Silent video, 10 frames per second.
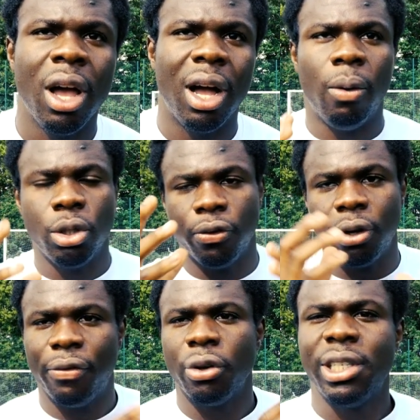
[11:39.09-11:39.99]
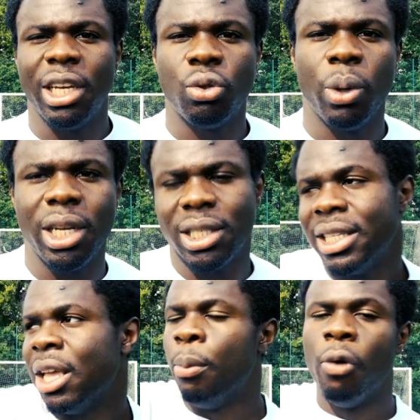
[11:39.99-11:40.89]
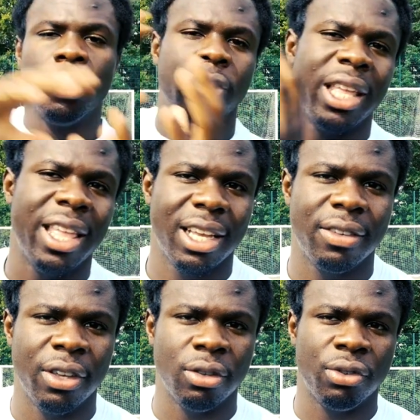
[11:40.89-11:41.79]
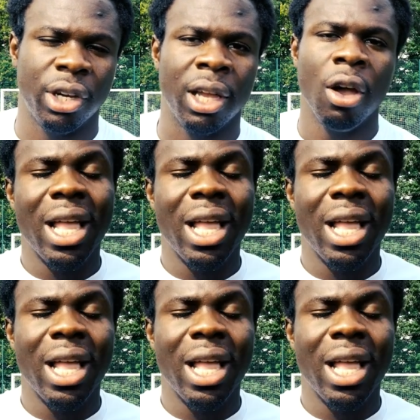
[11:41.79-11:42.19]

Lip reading: And once you're done that for 6 weeks, then move on to the next phase of training.